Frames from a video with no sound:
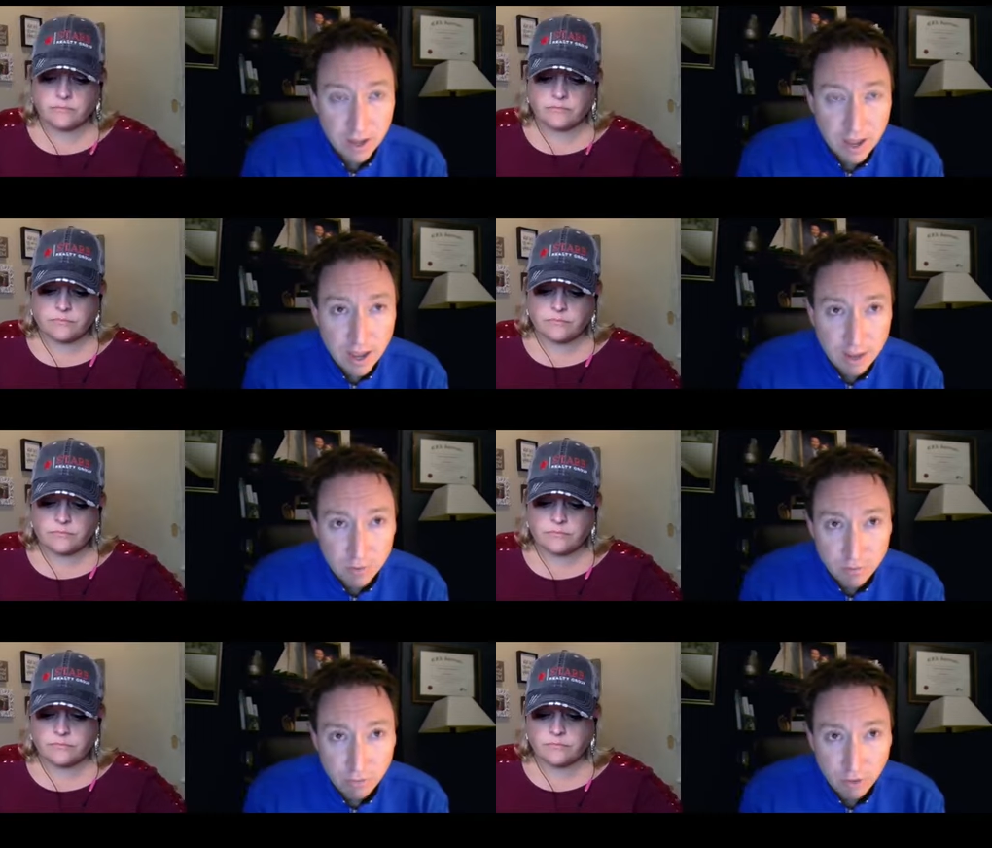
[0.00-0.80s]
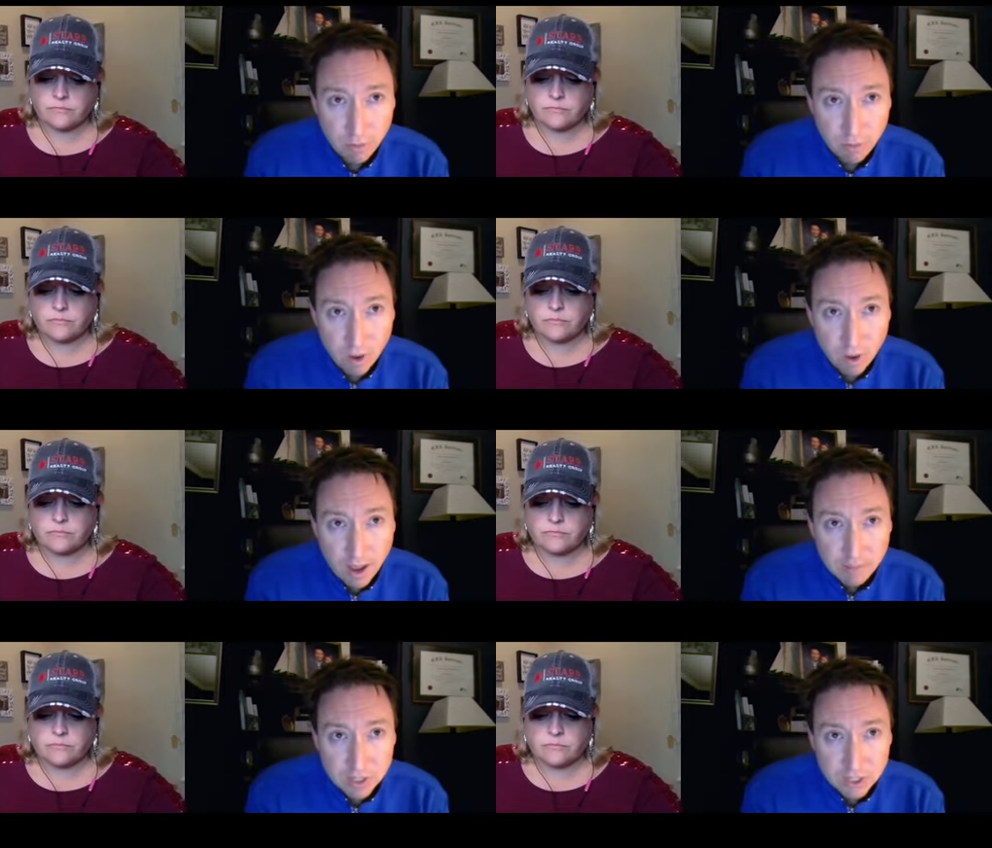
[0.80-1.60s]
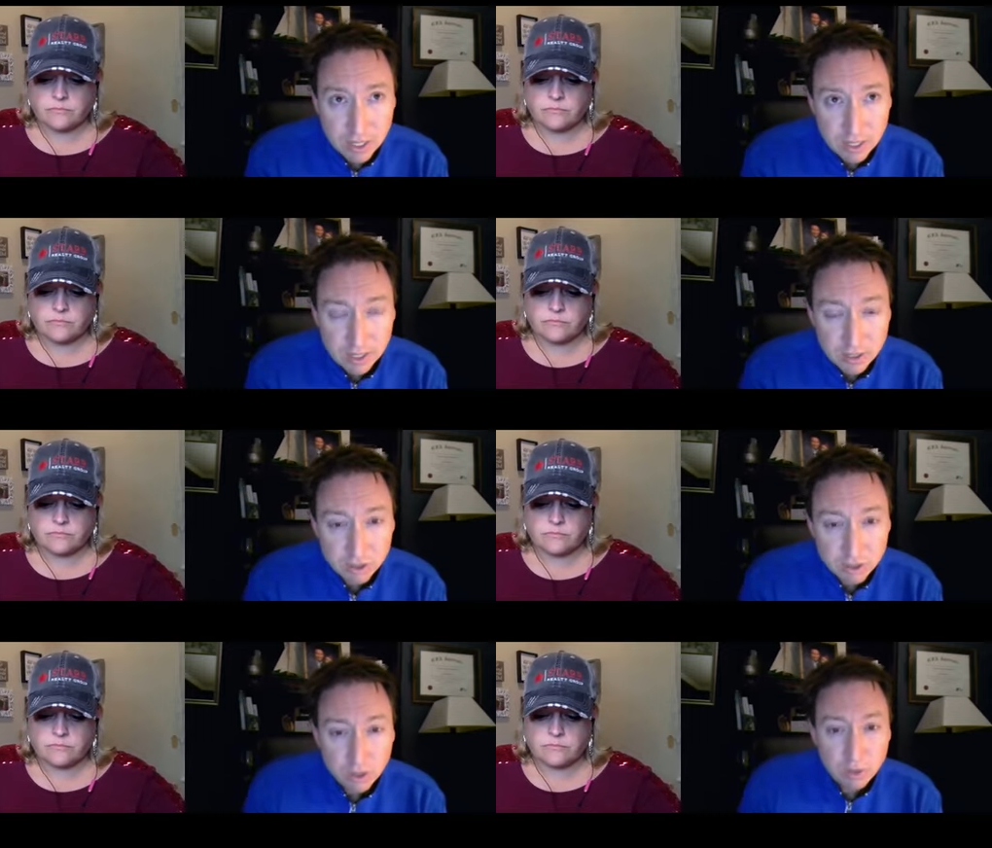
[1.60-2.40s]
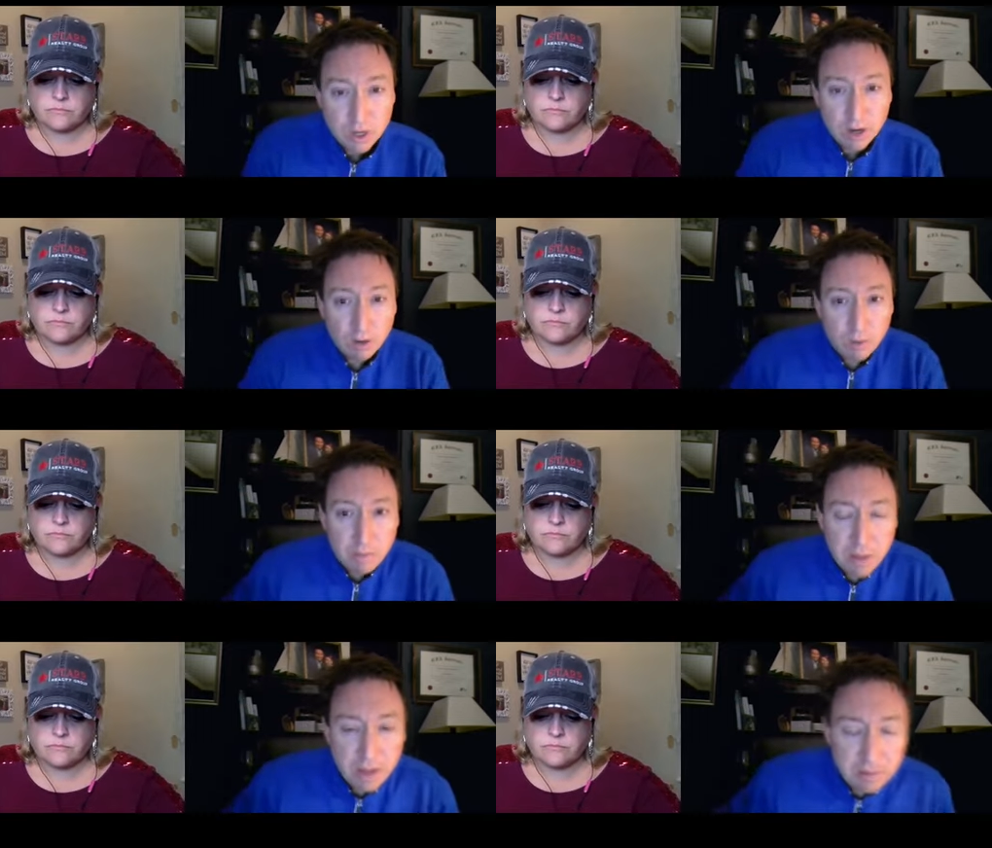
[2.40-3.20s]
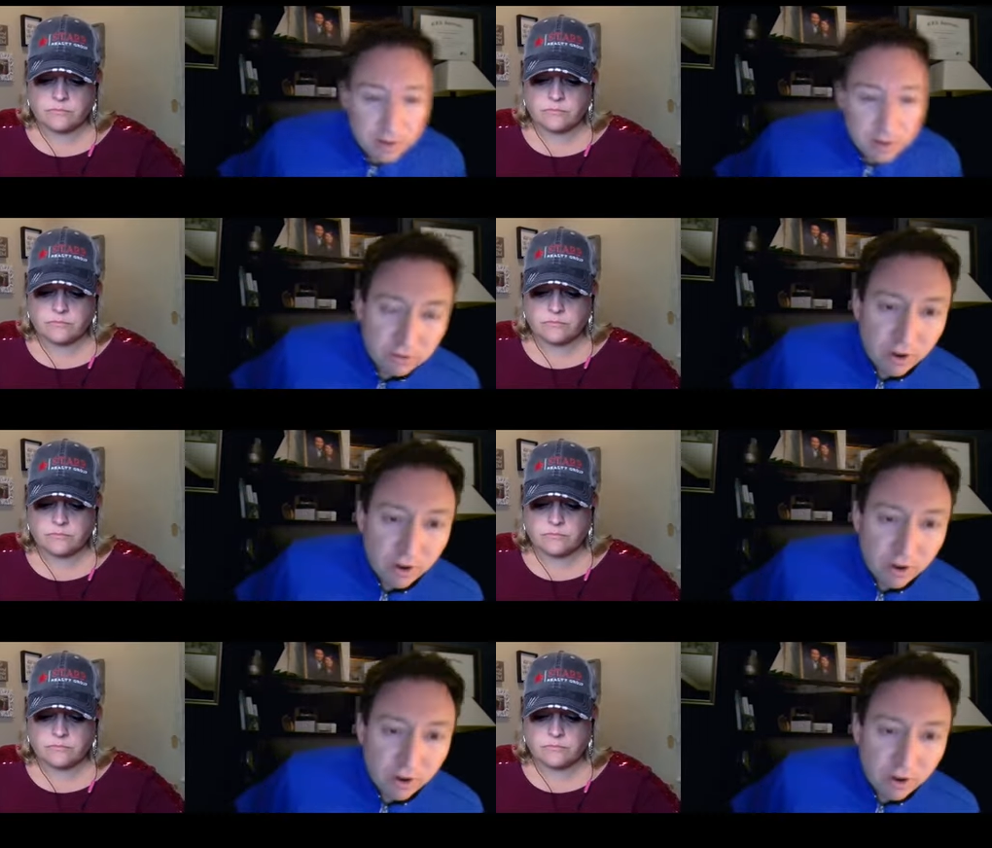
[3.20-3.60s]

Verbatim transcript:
Speaker 1: And from what I'm seeing, it's a two year repayment.